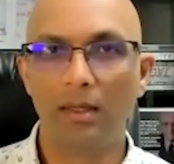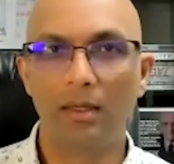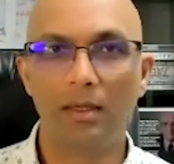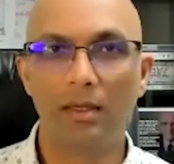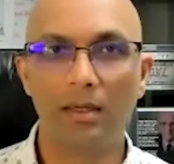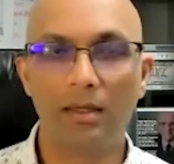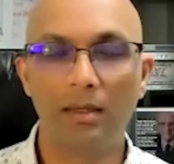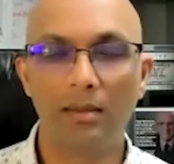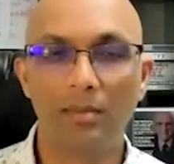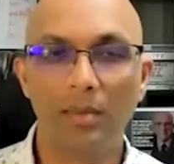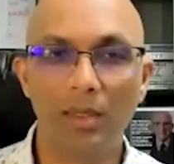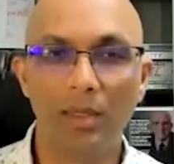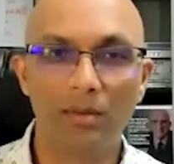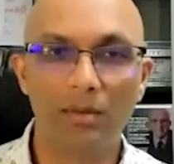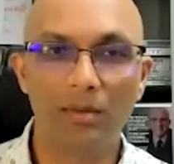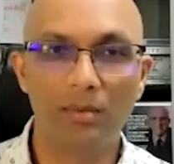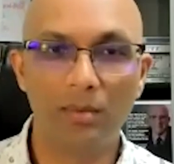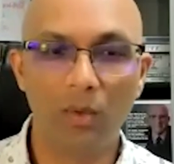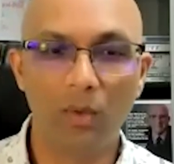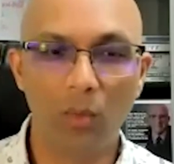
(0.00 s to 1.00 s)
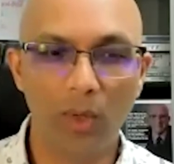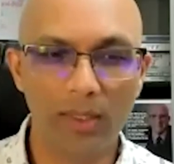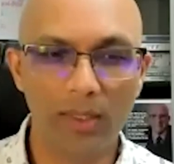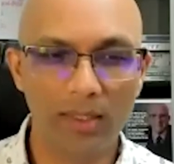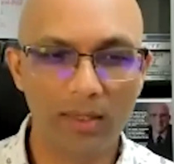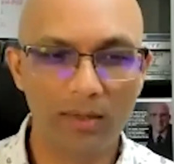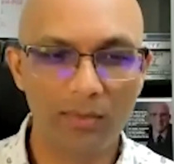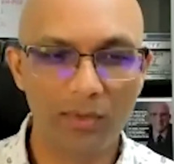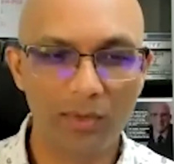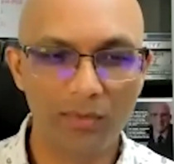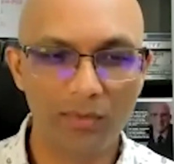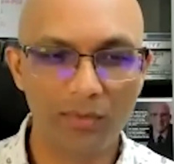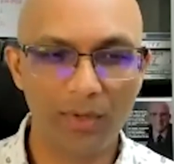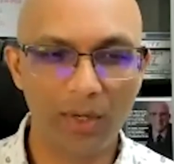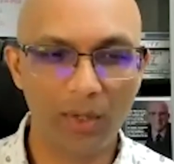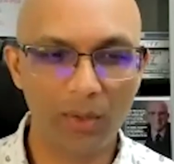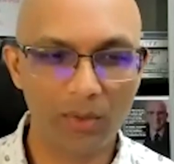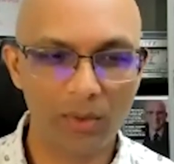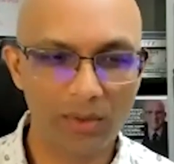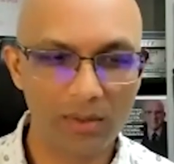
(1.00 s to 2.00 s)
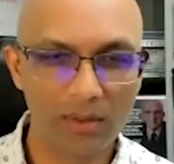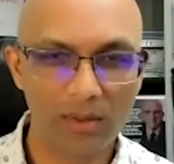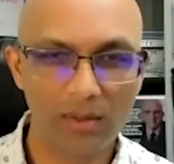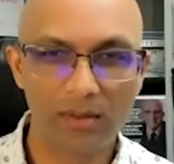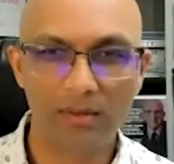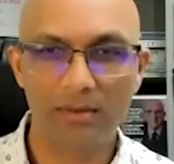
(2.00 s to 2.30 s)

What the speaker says: But what have you found